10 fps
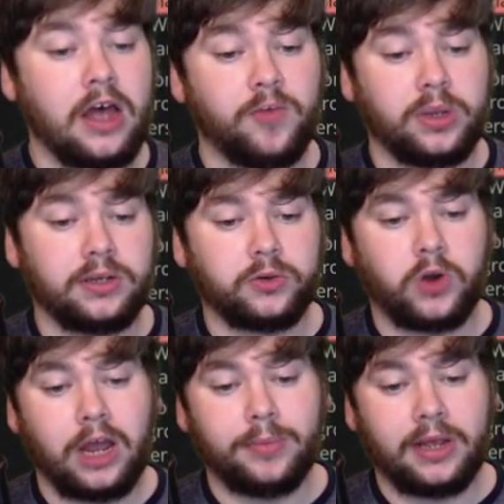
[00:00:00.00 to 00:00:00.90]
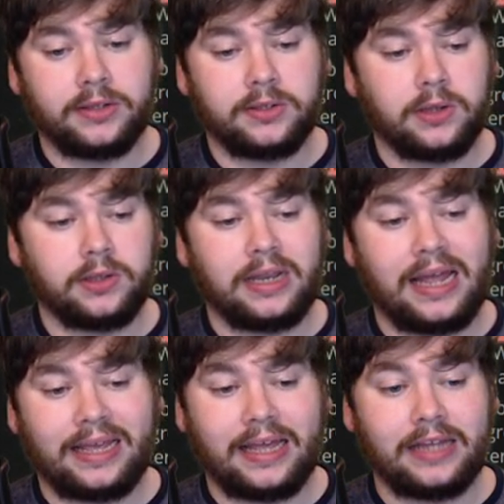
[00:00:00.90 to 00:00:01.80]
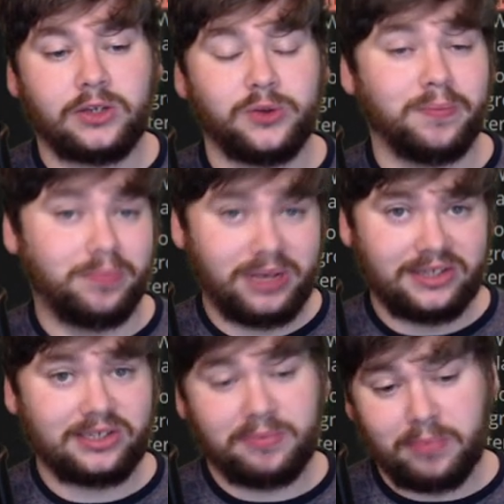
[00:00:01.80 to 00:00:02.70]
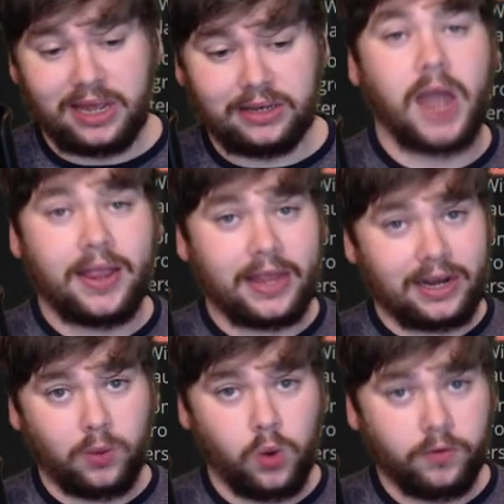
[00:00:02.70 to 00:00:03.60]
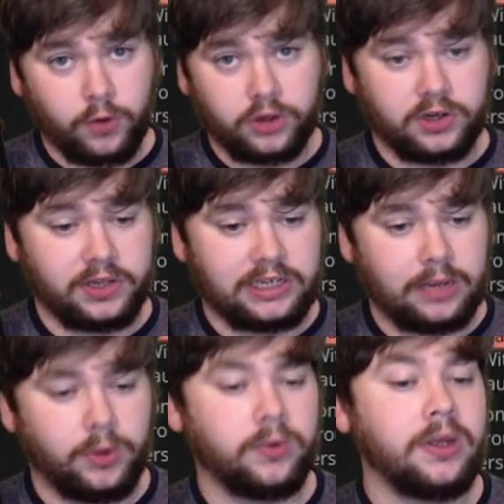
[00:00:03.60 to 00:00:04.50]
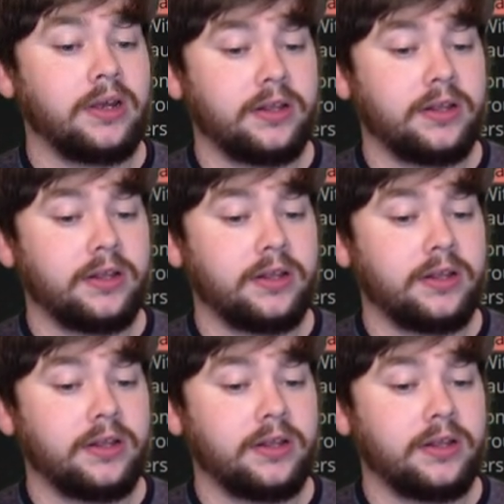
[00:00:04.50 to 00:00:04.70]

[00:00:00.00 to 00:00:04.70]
have been described as something akin to beast men, and that in one version of the demo,